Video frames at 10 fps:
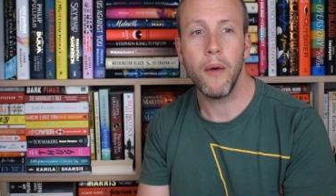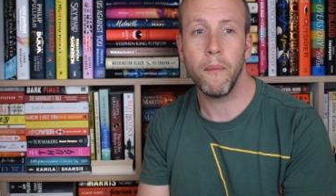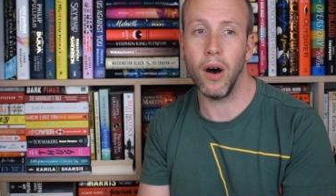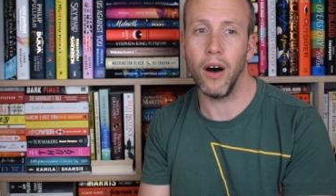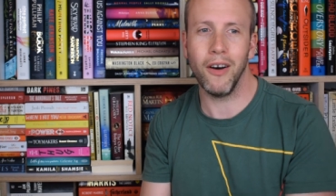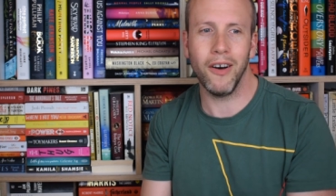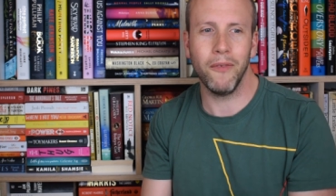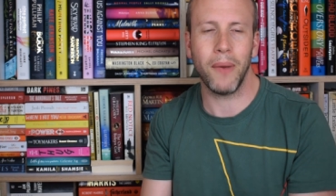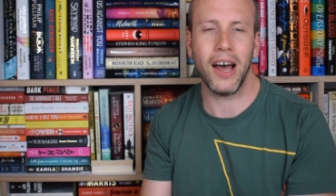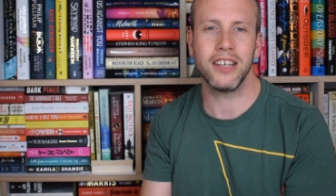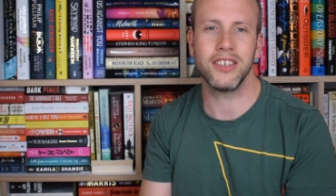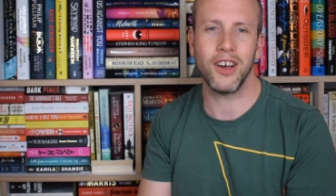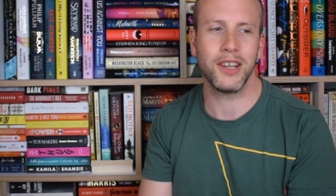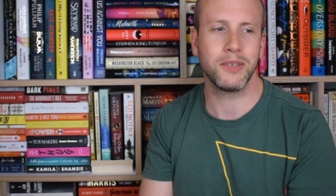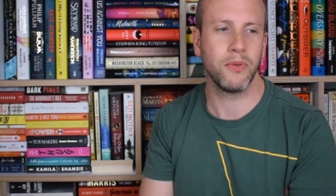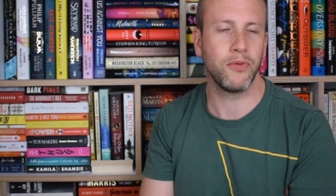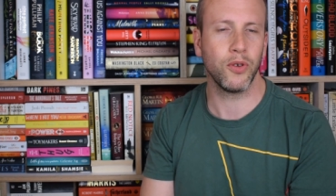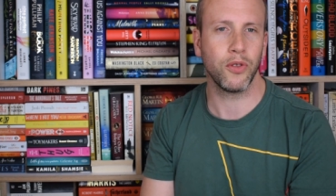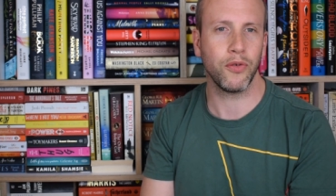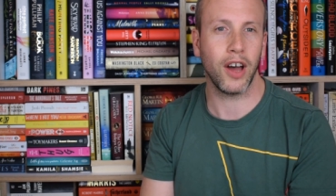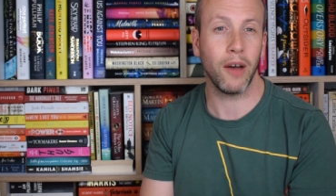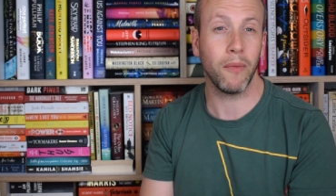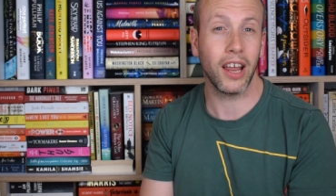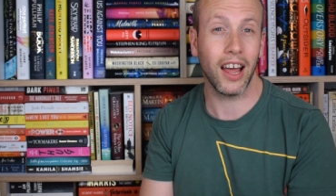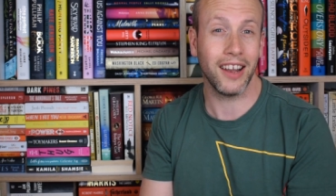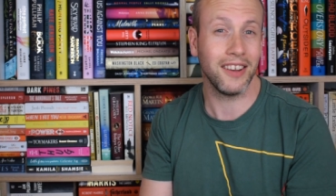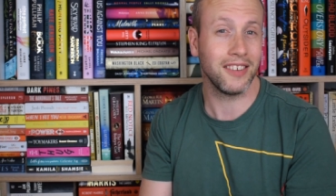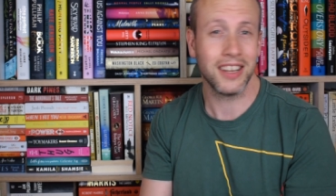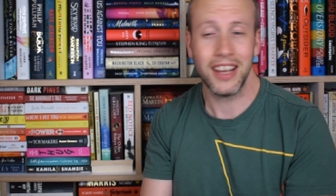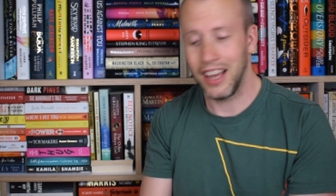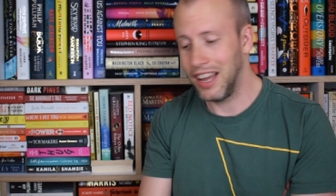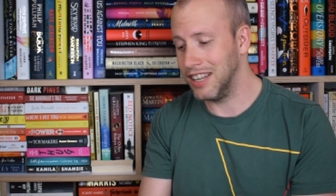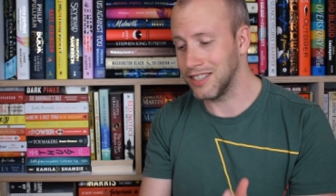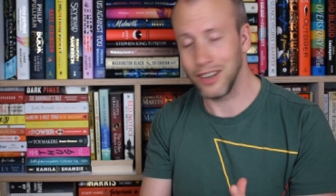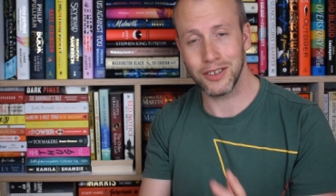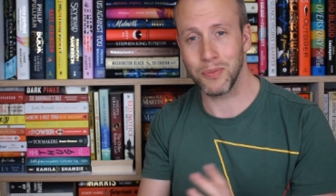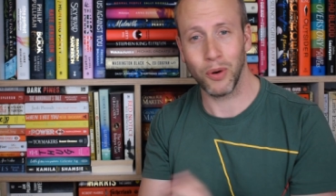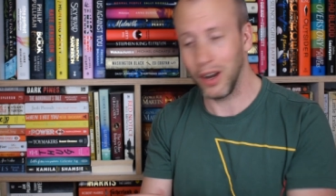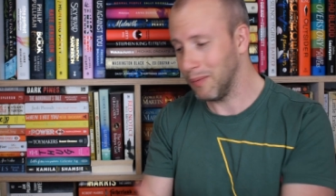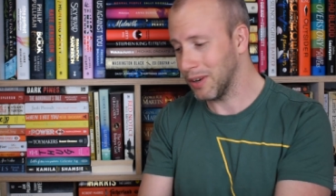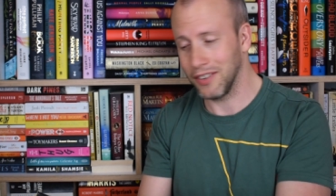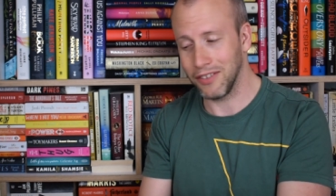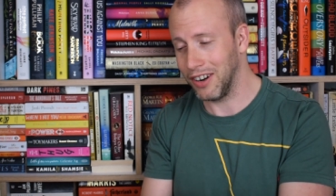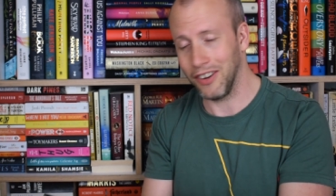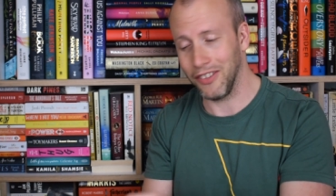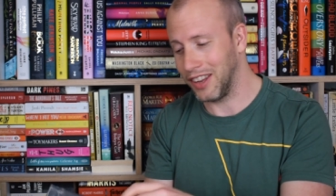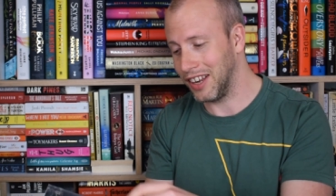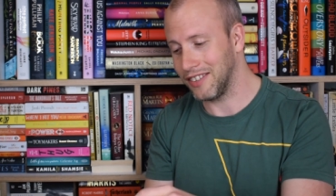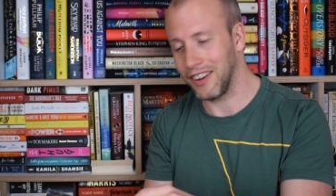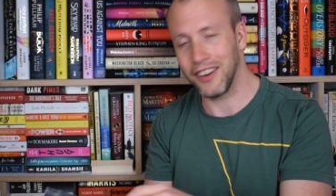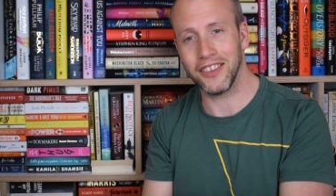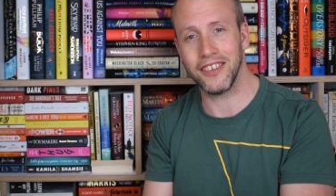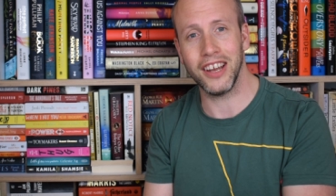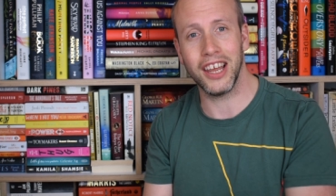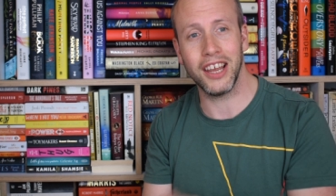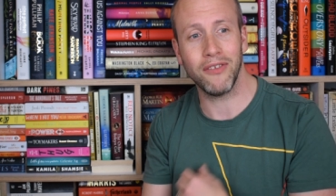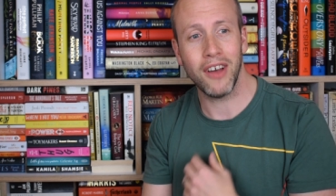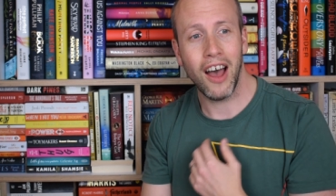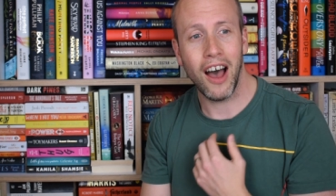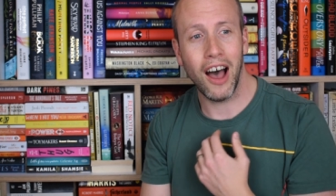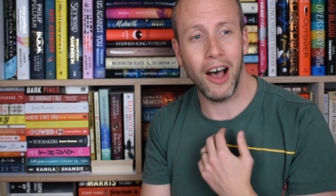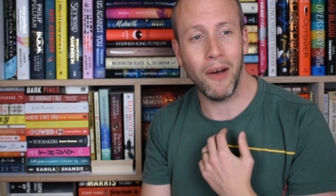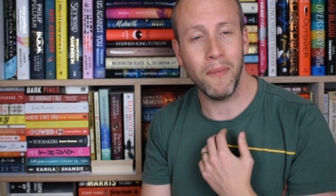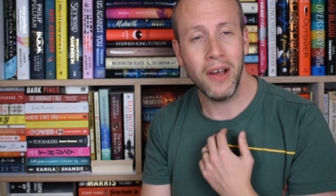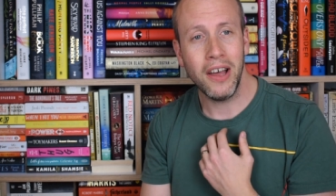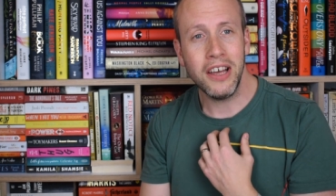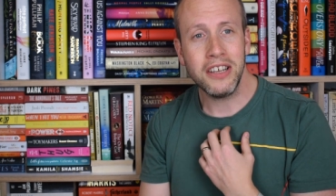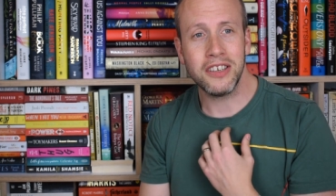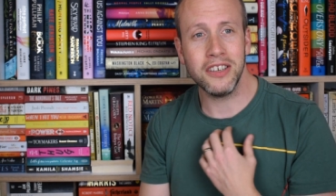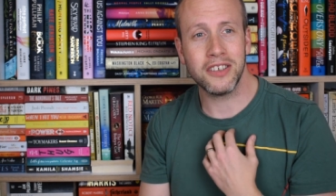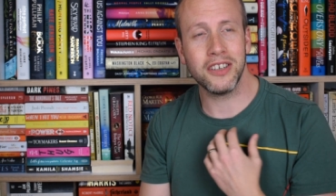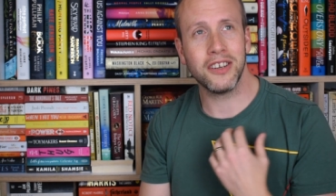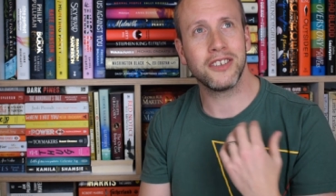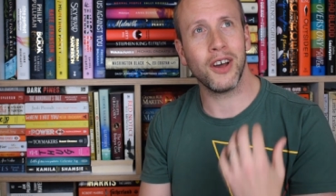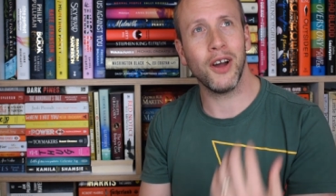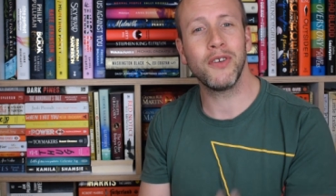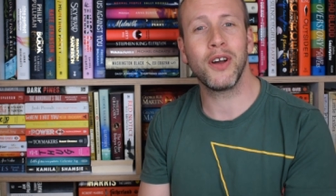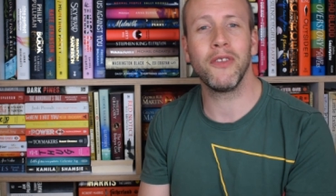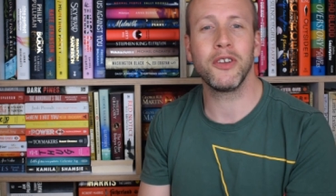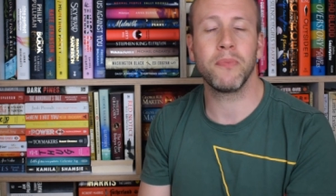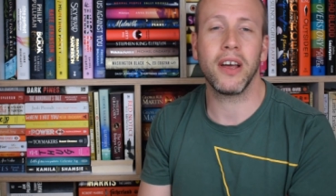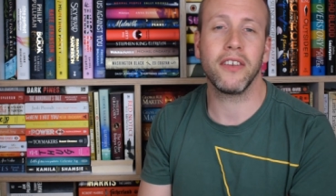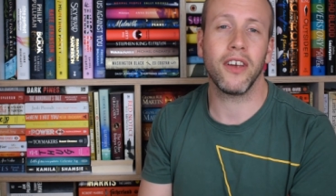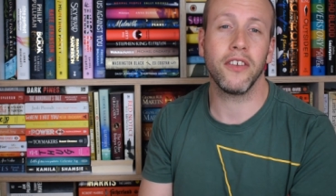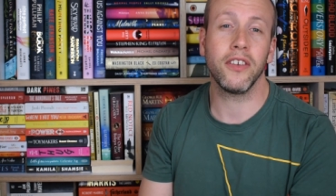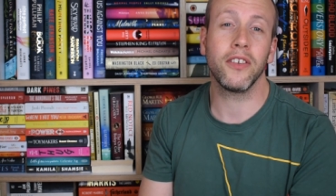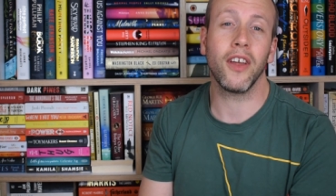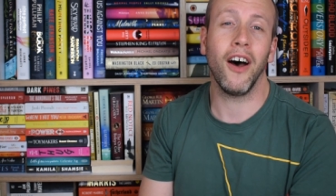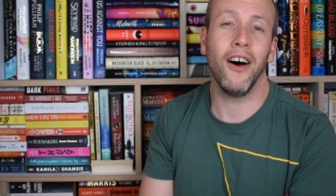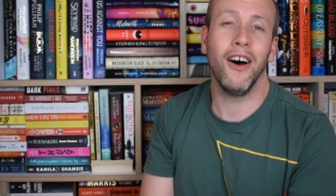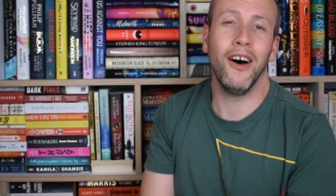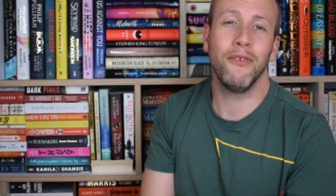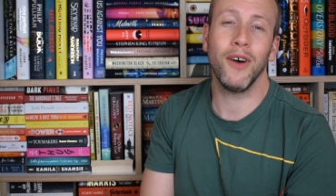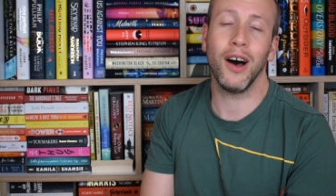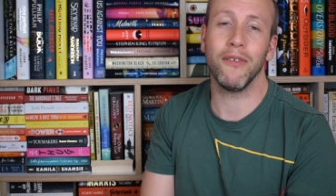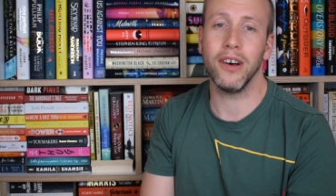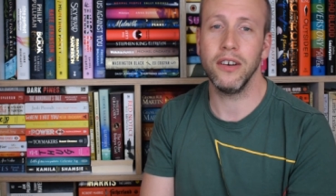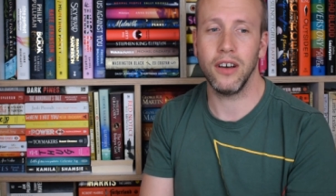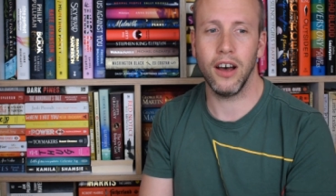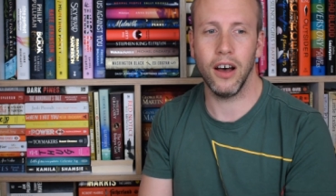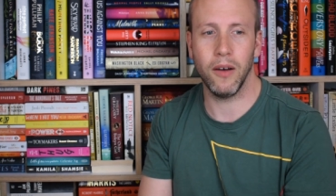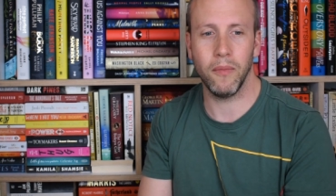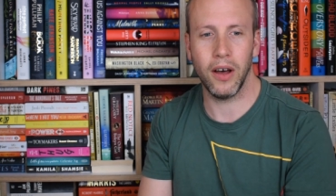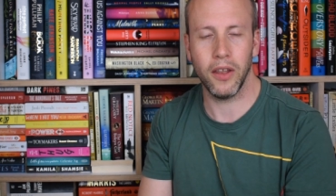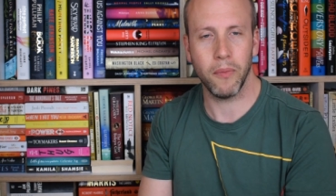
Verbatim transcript: But bad times before the family, and it's no spoiler because it's written on the inside of the sleeve. Um, to, to, to overcome those bad times, her, her father, um, at the